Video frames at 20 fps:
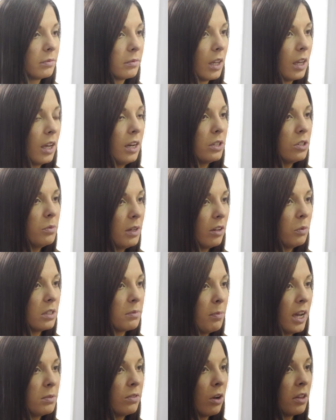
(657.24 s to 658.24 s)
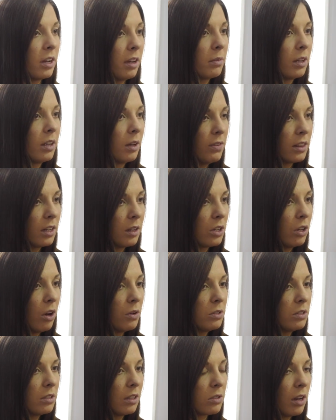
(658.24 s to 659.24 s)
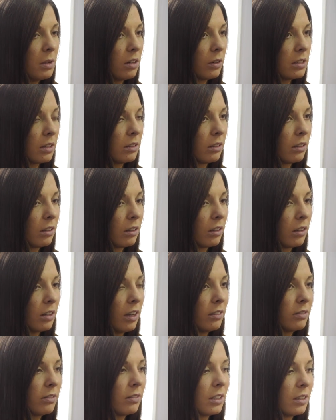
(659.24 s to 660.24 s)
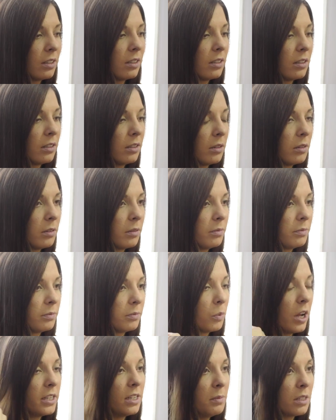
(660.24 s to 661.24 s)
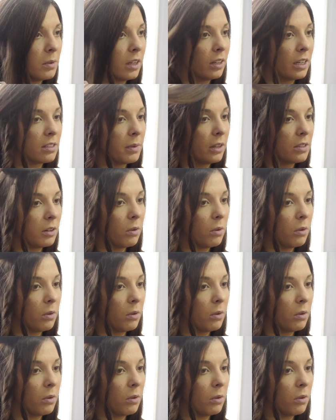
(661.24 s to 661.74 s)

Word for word: Also, I am sure you've noticed I am very zoomed in on